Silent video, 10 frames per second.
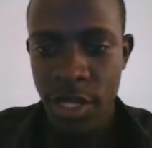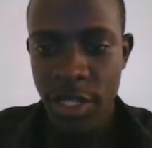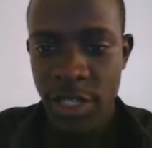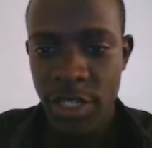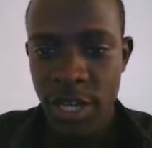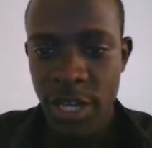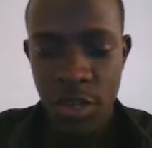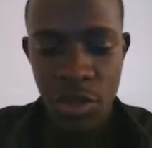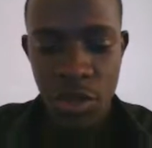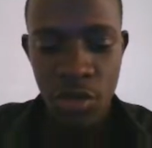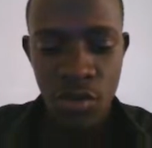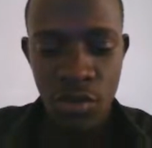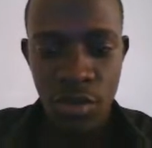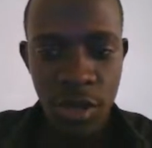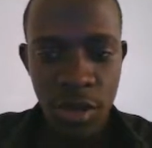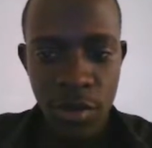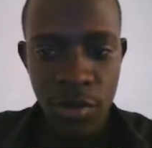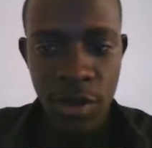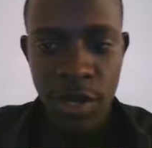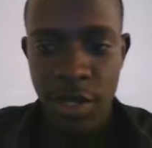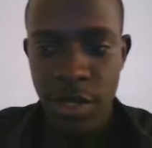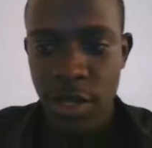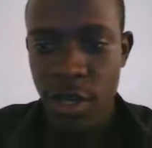this color is going to be red.